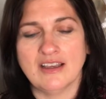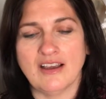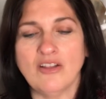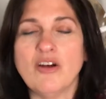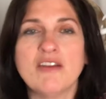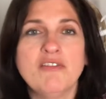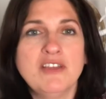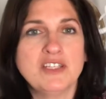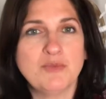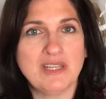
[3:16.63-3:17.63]
a lot of
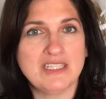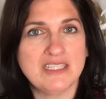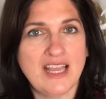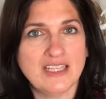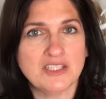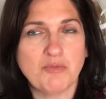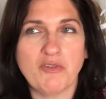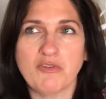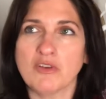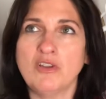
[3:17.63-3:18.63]
things made sense. But
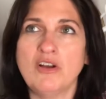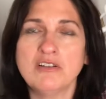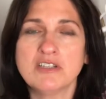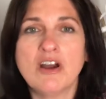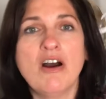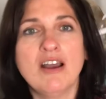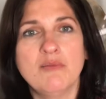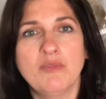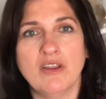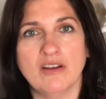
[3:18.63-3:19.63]
for a long
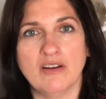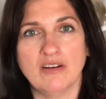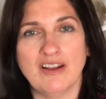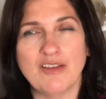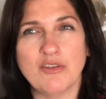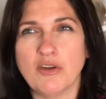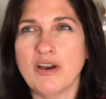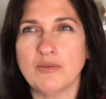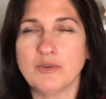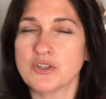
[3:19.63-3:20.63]
time there, I
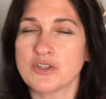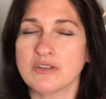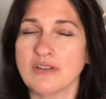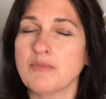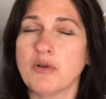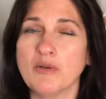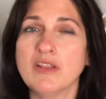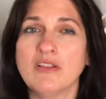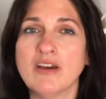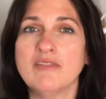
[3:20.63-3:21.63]
thought, which like probably a
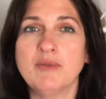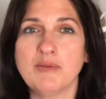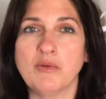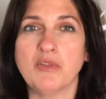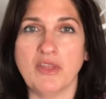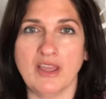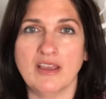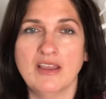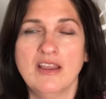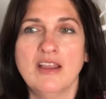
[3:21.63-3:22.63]
lot of people
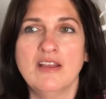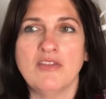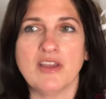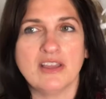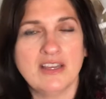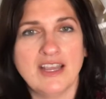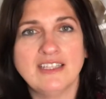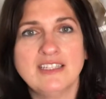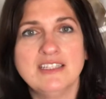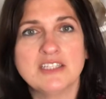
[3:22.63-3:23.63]
think, that
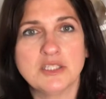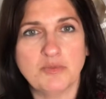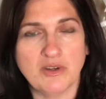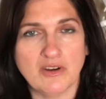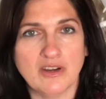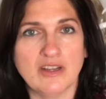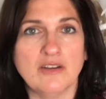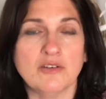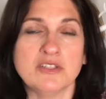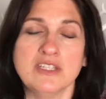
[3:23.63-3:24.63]
connecting to spirit
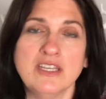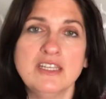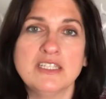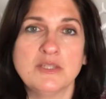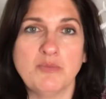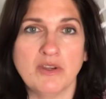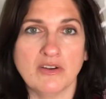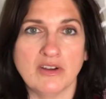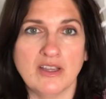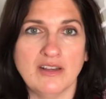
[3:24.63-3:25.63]
or seeing
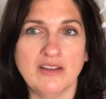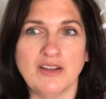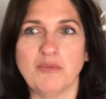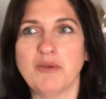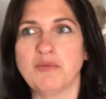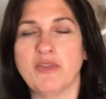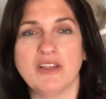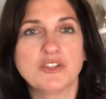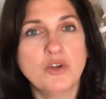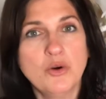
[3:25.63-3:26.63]
spirit, you know, people think
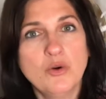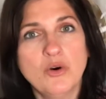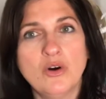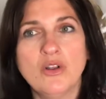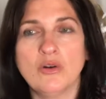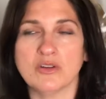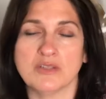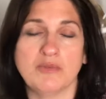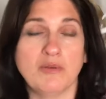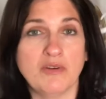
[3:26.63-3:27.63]
is cool or
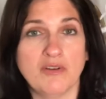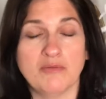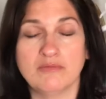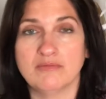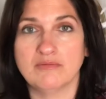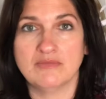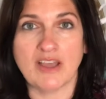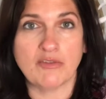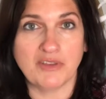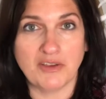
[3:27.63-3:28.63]
some people are
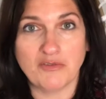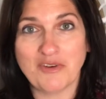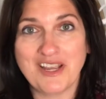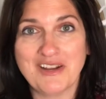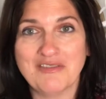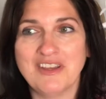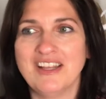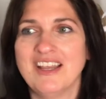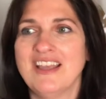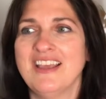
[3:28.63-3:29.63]
deathly afraid of it.
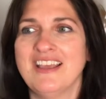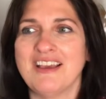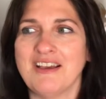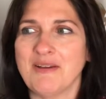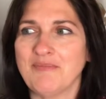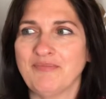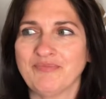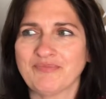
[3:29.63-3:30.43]
Um,